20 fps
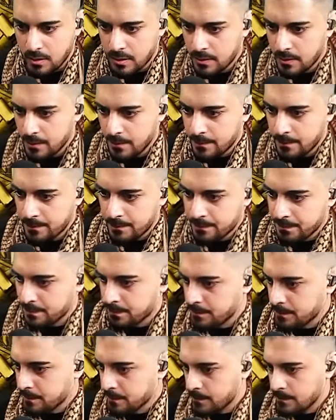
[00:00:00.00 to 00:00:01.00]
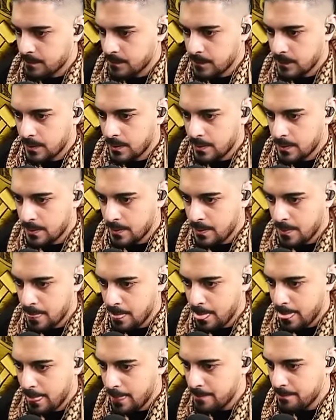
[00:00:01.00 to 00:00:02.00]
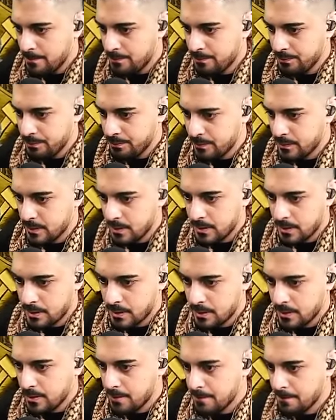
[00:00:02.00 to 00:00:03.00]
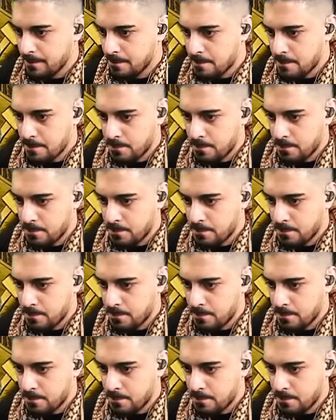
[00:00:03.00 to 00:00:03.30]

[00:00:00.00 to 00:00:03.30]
[no speech]